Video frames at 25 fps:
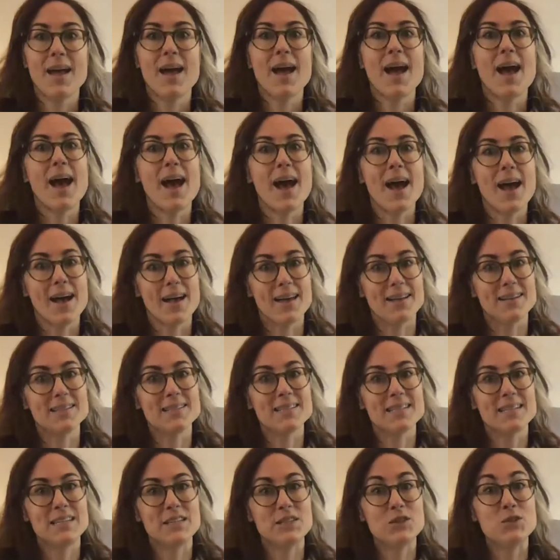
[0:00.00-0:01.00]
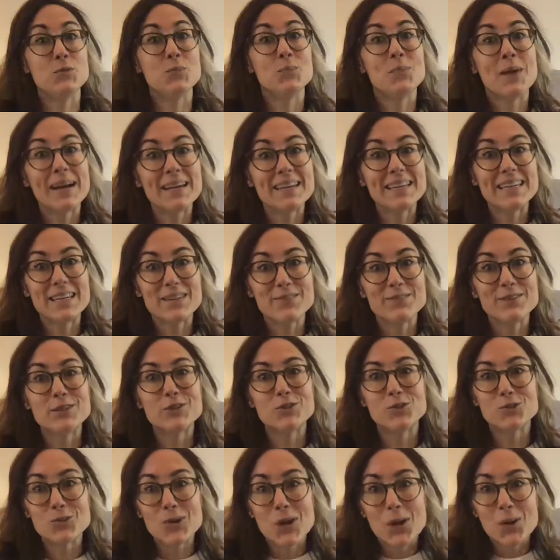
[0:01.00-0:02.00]
and you might even
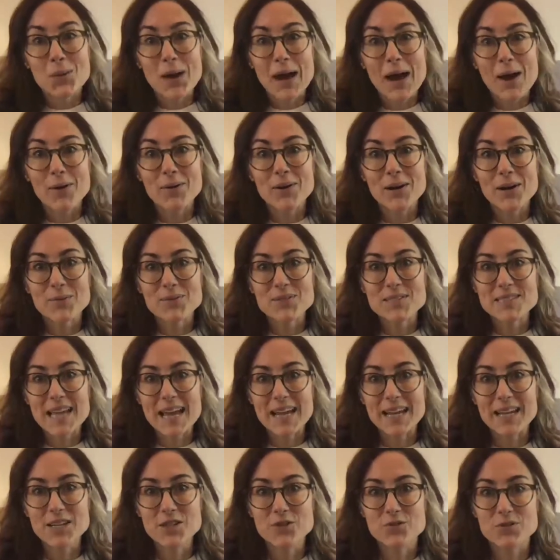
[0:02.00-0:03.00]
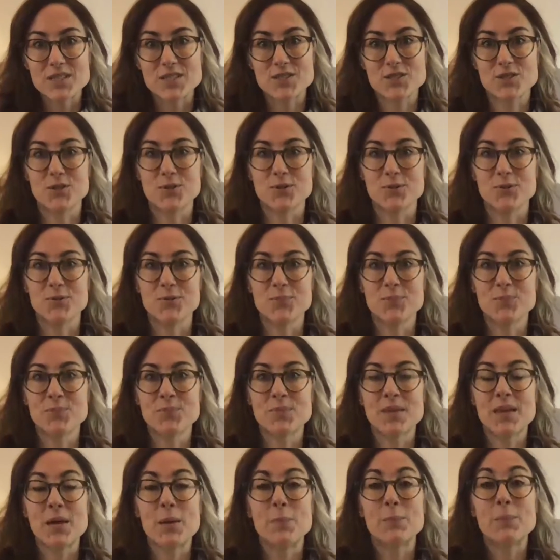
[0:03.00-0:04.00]
grow out of secondary school,
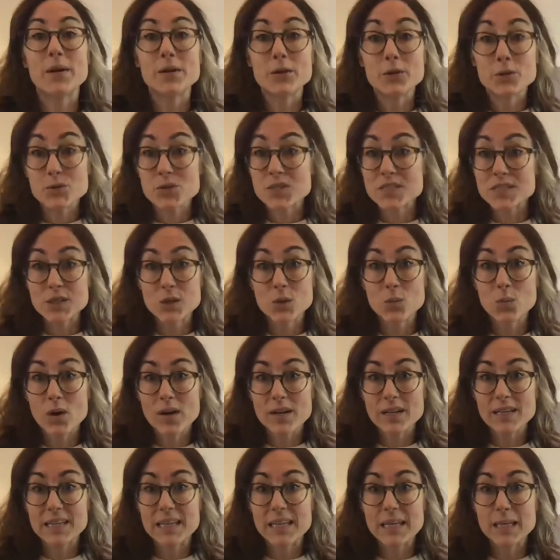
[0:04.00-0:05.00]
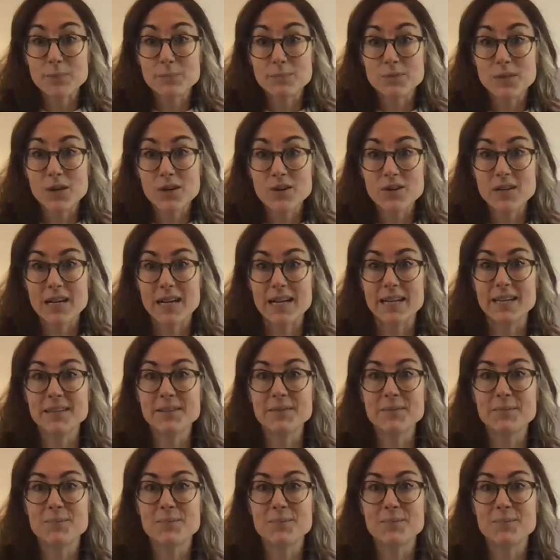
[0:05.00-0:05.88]
but you'll still want to keep learning.